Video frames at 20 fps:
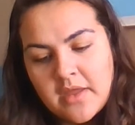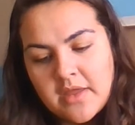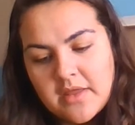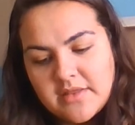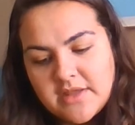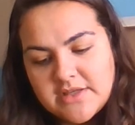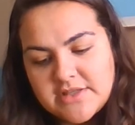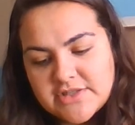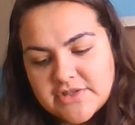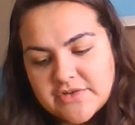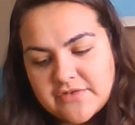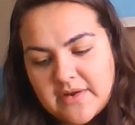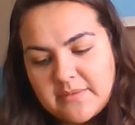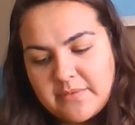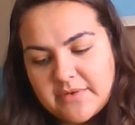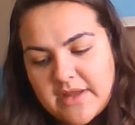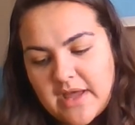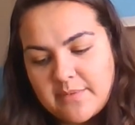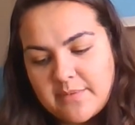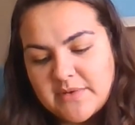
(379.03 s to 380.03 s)
They
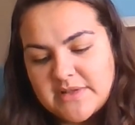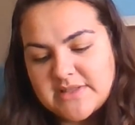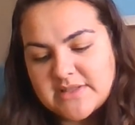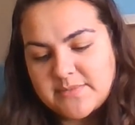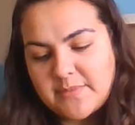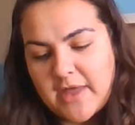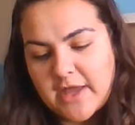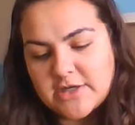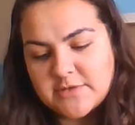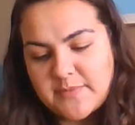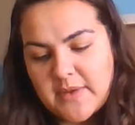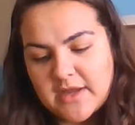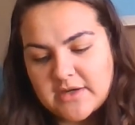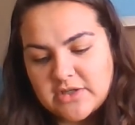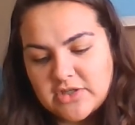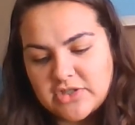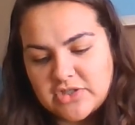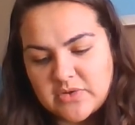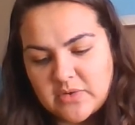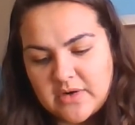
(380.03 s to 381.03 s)
scrambled up and splashed back to
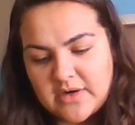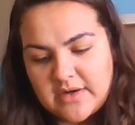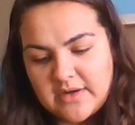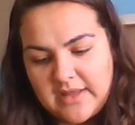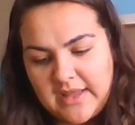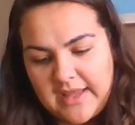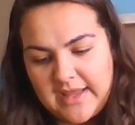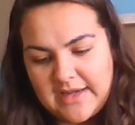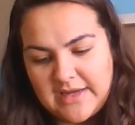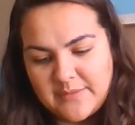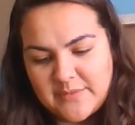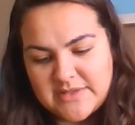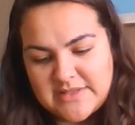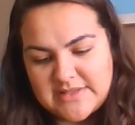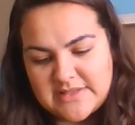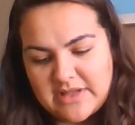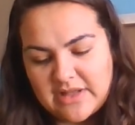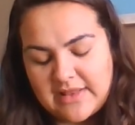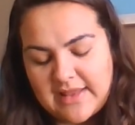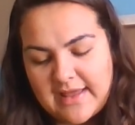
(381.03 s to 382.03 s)
shore. Annie was
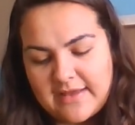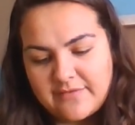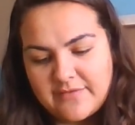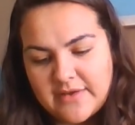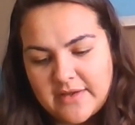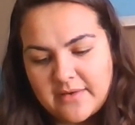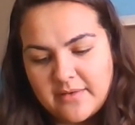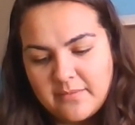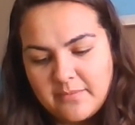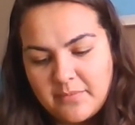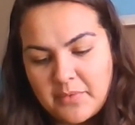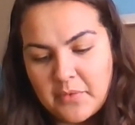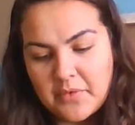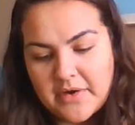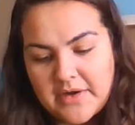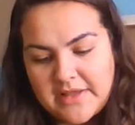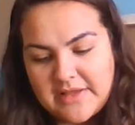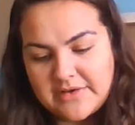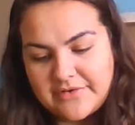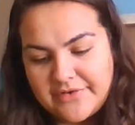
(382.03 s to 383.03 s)
still laughing. Poor
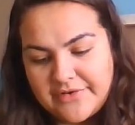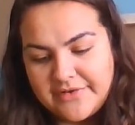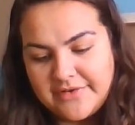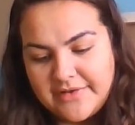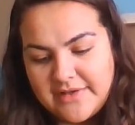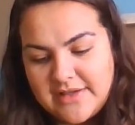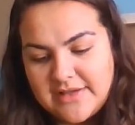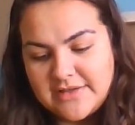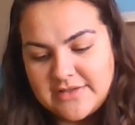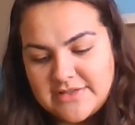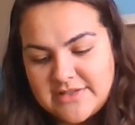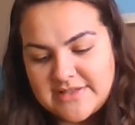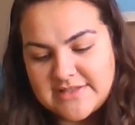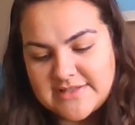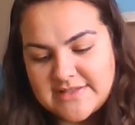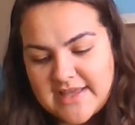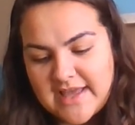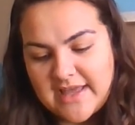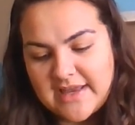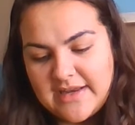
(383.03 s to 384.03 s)
eel, she
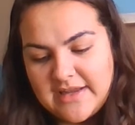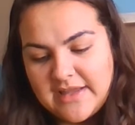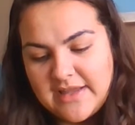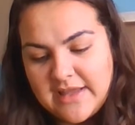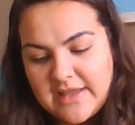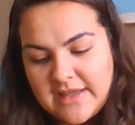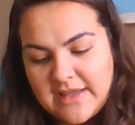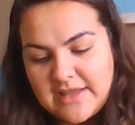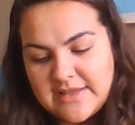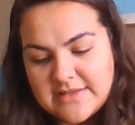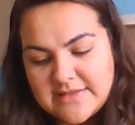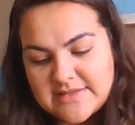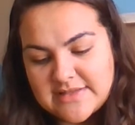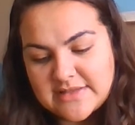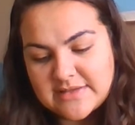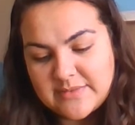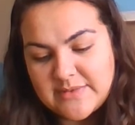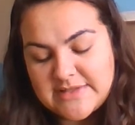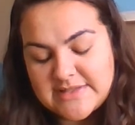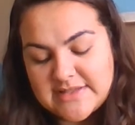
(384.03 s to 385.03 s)
said.
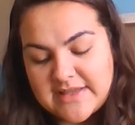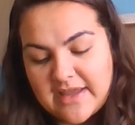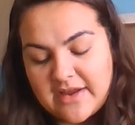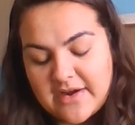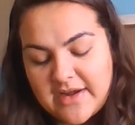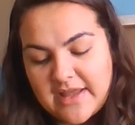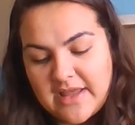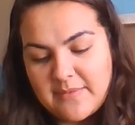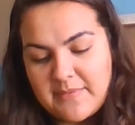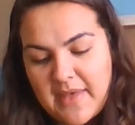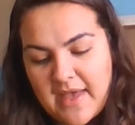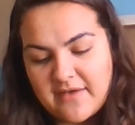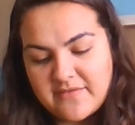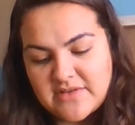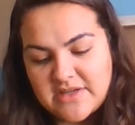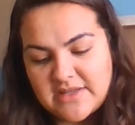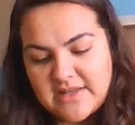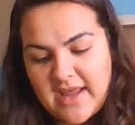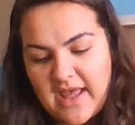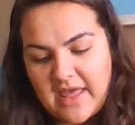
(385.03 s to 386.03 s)
We scared him half to
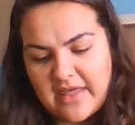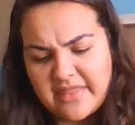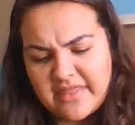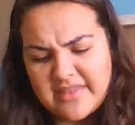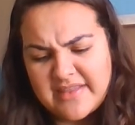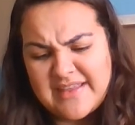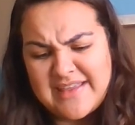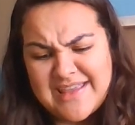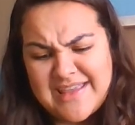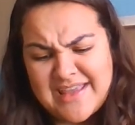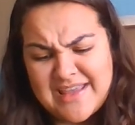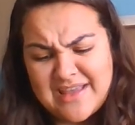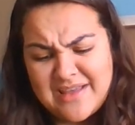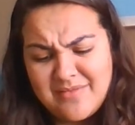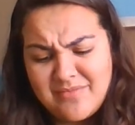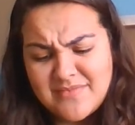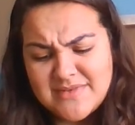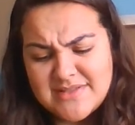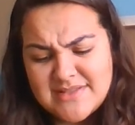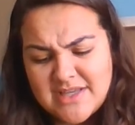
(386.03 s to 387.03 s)
death. Him?
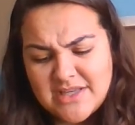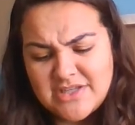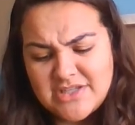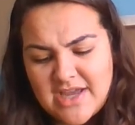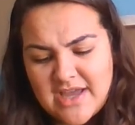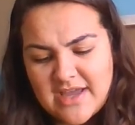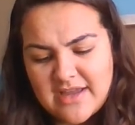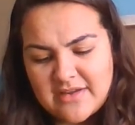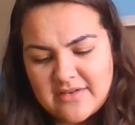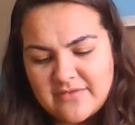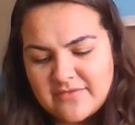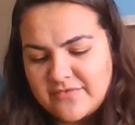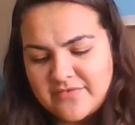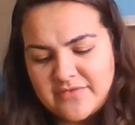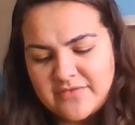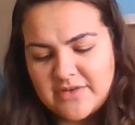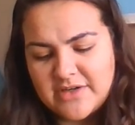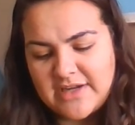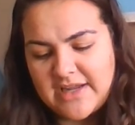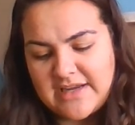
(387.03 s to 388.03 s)
Said Jack.
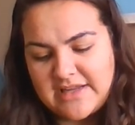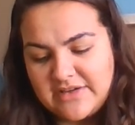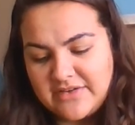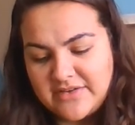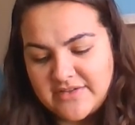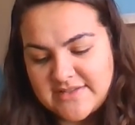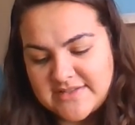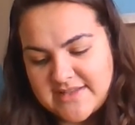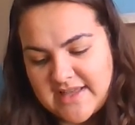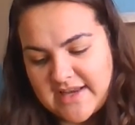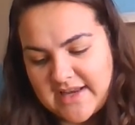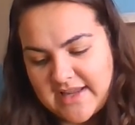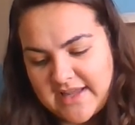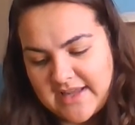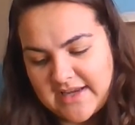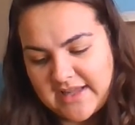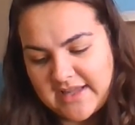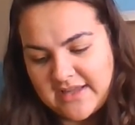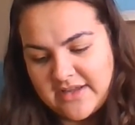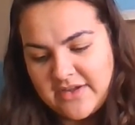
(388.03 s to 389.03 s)
Forget eels, said
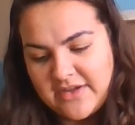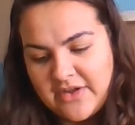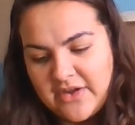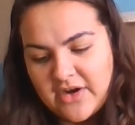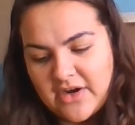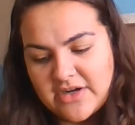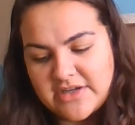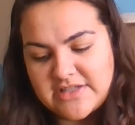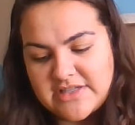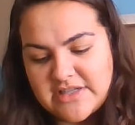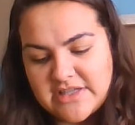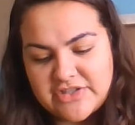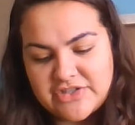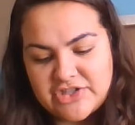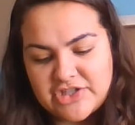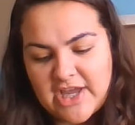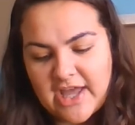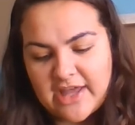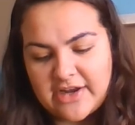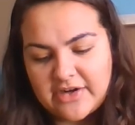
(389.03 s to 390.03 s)
Annie, her teeth
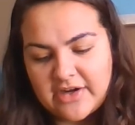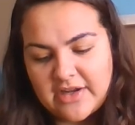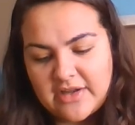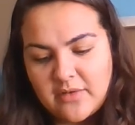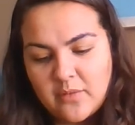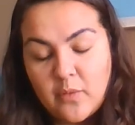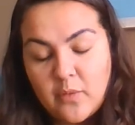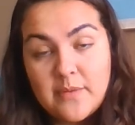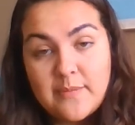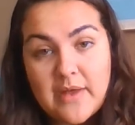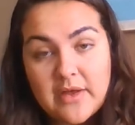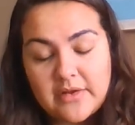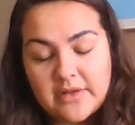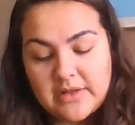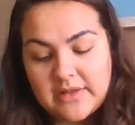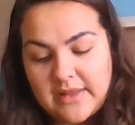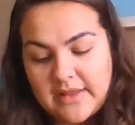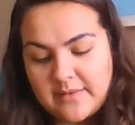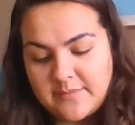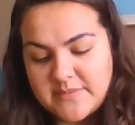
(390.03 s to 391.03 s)
chattering. What about
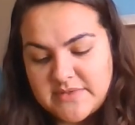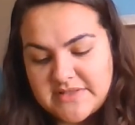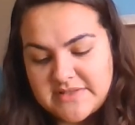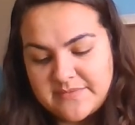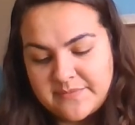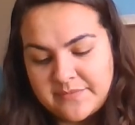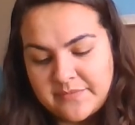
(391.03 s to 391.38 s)
clams?